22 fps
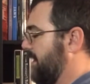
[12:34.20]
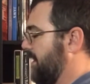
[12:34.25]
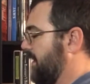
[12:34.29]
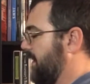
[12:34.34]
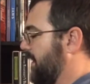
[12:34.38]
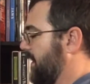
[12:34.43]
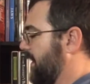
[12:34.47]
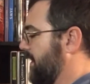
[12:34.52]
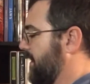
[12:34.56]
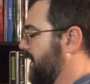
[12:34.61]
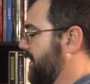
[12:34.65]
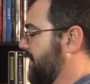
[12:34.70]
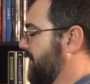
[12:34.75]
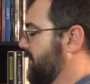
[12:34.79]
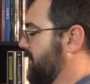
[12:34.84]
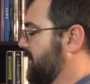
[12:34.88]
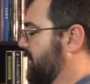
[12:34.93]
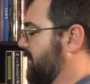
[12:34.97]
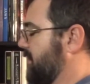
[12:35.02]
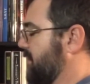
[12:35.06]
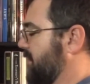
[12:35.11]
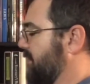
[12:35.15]
And
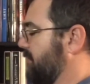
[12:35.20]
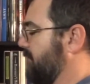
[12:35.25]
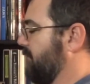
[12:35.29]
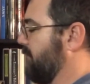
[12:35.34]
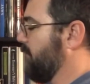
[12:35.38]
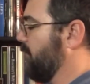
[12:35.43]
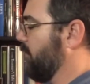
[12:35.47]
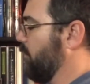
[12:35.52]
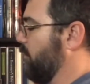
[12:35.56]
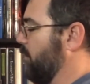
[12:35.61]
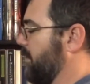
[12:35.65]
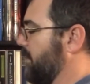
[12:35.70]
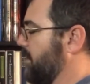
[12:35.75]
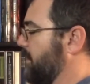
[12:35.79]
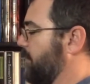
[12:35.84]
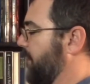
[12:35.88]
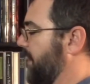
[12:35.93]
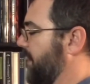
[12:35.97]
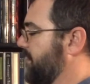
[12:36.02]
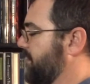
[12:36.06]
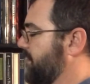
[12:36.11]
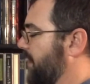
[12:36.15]
this, for William
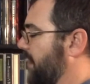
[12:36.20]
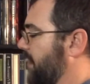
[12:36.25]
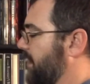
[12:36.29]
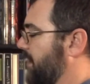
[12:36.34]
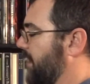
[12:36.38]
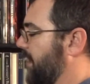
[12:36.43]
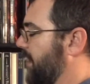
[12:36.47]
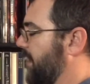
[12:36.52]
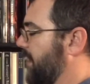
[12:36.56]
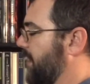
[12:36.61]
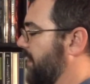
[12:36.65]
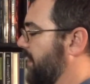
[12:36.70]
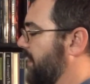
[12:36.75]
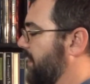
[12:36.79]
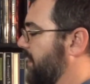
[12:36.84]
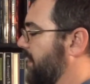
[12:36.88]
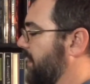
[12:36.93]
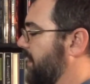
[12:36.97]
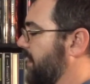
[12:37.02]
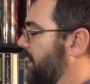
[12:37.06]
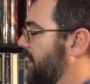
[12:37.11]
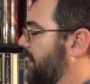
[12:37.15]
H. Hallahan,
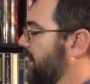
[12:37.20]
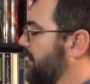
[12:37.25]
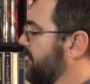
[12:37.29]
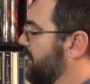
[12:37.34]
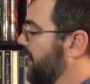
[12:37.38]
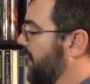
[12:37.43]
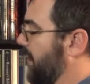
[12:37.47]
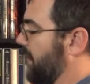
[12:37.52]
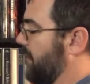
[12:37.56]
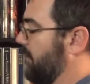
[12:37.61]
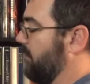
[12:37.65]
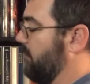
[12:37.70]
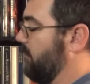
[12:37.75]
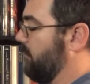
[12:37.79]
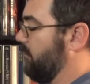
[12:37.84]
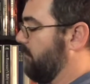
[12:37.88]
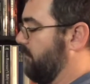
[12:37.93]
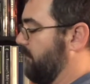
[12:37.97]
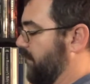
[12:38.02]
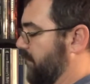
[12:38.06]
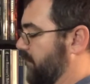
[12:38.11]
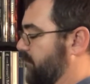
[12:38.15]
not
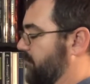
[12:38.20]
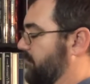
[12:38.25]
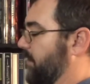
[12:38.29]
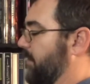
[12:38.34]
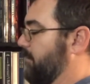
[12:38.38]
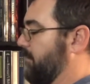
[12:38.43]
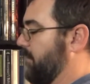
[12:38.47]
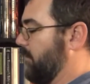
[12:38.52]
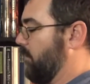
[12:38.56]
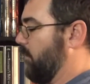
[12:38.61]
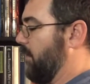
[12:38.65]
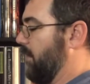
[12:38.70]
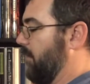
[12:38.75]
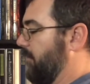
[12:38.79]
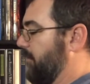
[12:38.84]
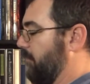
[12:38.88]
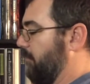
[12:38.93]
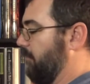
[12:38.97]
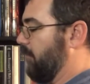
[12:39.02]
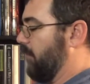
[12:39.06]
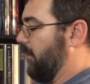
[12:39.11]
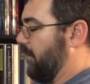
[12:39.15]
an extremely
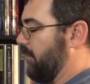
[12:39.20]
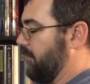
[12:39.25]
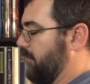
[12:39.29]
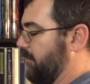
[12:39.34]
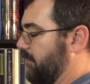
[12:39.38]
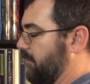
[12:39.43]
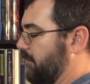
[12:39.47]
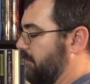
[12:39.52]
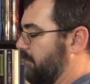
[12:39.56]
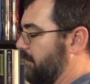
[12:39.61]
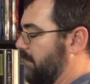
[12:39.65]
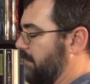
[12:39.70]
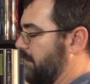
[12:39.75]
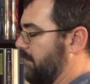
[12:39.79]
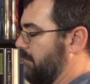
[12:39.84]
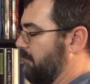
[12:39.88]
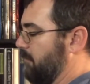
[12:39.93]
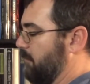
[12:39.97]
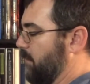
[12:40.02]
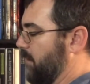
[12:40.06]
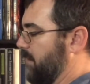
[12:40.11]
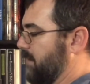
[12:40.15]
well-known author,
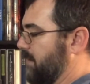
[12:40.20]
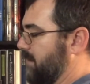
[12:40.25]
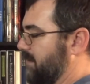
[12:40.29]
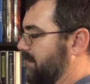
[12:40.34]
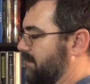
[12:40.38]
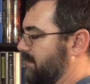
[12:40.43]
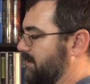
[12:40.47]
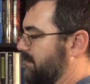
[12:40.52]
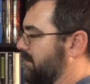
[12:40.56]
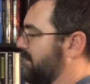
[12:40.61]
but this